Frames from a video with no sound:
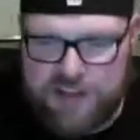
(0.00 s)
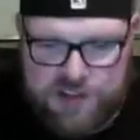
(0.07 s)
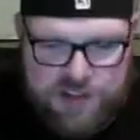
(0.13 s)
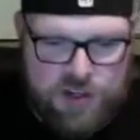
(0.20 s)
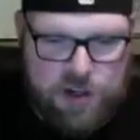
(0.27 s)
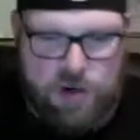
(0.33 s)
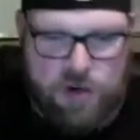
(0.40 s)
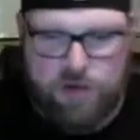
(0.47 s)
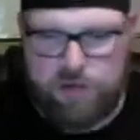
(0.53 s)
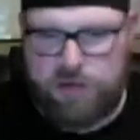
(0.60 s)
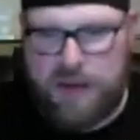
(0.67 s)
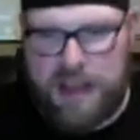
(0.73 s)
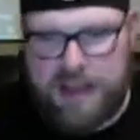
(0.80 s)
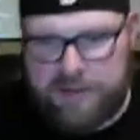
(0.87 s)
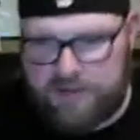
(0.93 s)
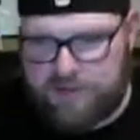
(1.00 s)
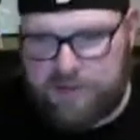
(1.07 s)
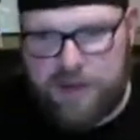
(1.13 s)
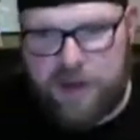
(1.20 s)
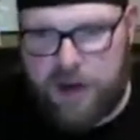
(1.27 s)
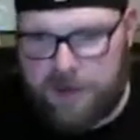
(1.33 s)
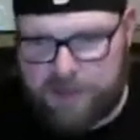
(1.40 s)
So
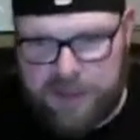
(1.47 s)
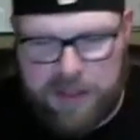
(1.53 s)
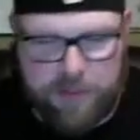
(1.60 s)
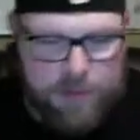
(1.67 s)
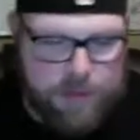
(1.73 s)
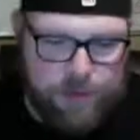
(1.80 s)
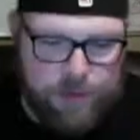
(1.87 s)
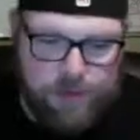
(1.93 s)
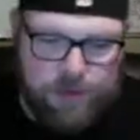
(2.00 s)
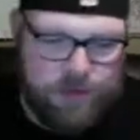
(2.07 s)
I'm telling people,